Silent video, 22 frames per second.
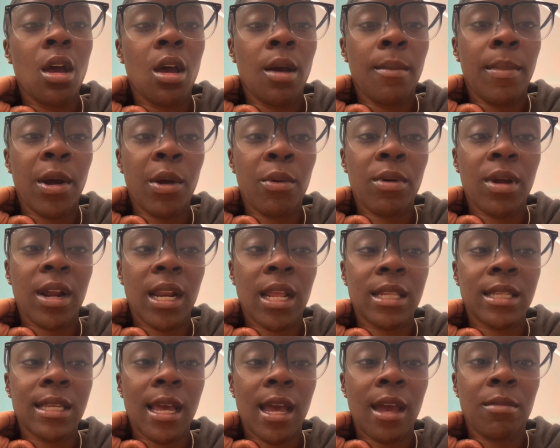about around that
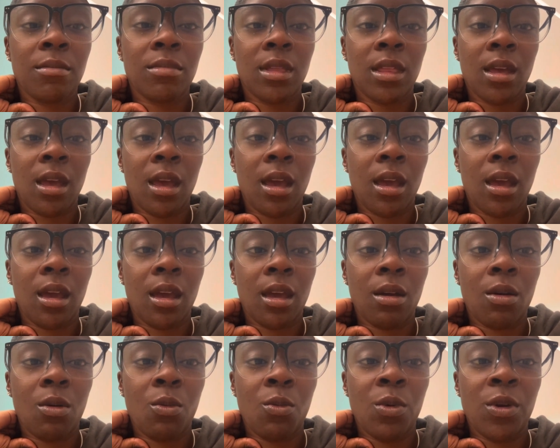time that
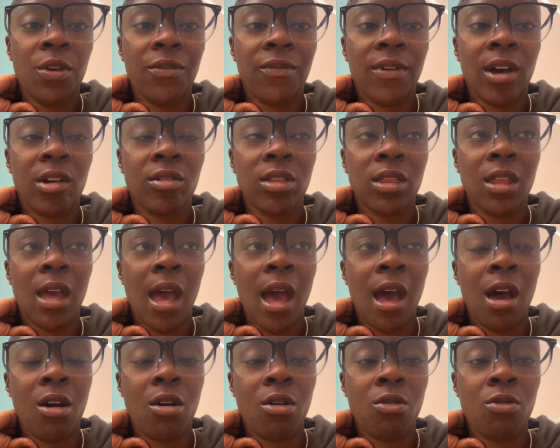we found
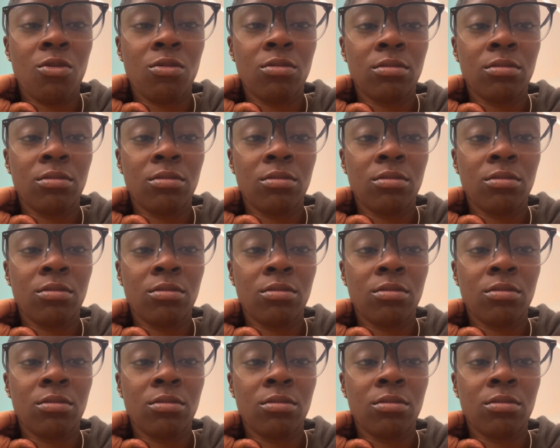out,